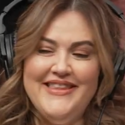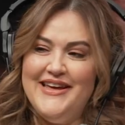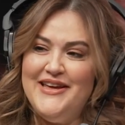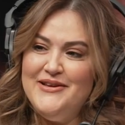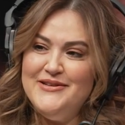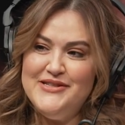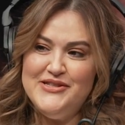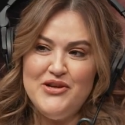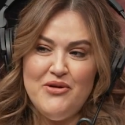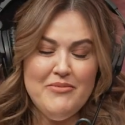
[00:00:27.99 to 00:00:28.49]
thank
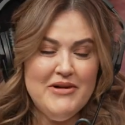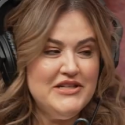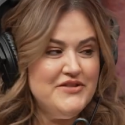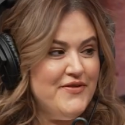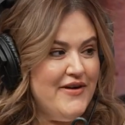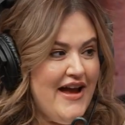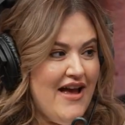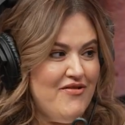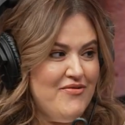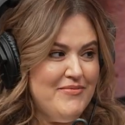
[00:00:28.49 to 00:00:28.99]
you so much
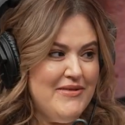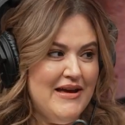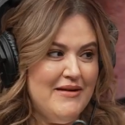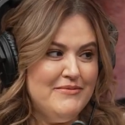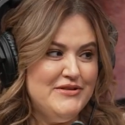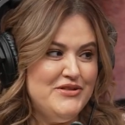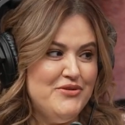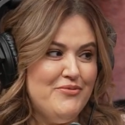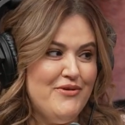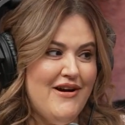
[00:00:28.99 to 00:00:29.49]
for having me. I'm
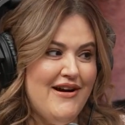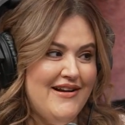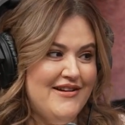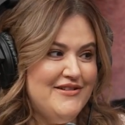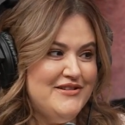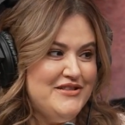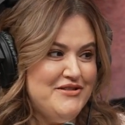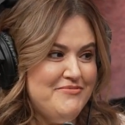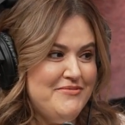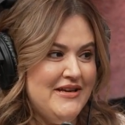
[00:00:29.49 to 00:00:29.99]
super
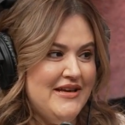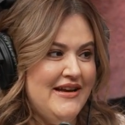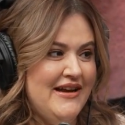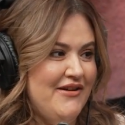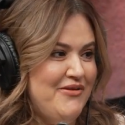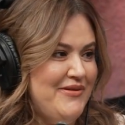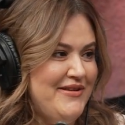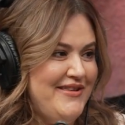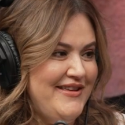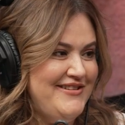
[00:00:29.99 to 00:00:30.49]
honored to be
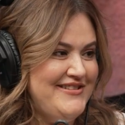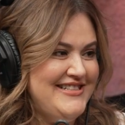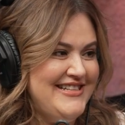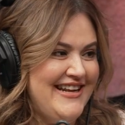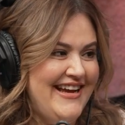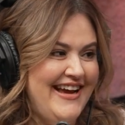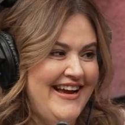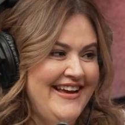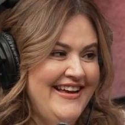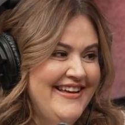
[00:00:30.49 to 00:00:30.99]
here with you
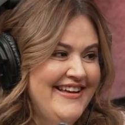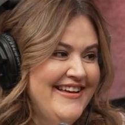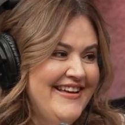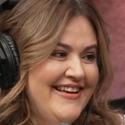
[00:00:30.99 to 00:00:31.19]
today.